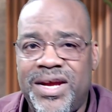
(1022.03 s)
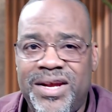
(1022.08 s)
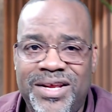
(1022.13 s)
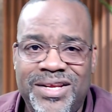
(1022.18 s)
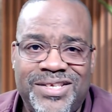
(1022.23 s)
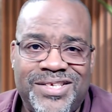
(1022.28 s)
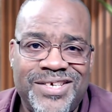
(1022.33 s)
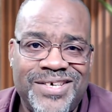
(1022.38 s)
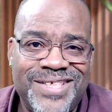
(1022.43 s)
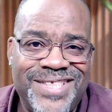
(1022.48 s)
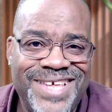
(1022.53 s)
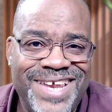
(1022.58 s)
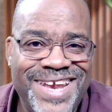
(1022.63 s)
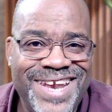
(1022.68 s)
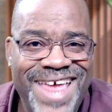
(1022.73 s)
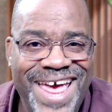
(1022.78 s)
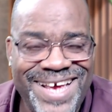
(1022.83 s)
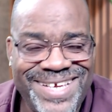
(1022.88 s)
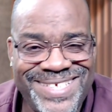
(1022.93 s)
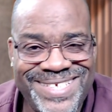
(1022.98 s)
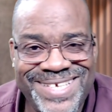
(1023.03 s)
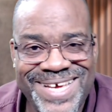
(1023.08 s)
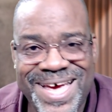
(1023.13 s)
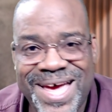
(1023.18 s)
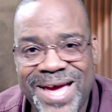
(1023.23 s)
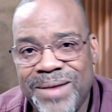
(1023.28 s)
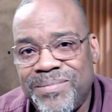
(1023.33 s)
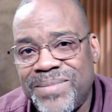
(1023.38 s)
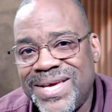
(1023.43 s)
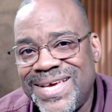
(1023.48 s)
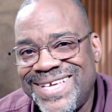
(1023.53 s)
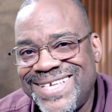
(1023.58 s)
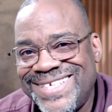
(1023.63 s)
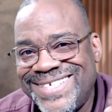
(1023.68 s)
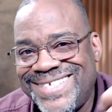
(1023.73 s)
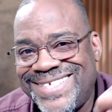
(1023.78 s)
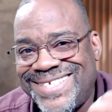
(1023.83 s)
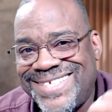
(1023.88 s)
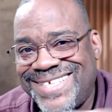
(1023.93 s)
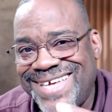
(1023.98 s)
And until the next time,
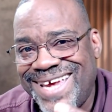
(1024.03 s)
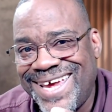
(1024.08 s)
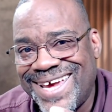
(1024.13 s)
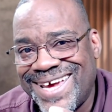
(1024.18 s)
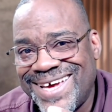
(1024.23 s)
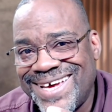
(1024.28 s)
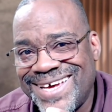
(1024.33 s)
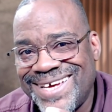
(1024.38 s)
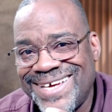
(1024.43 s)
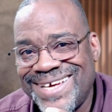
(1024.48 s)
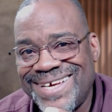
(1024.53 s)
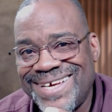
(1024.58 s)
see ya.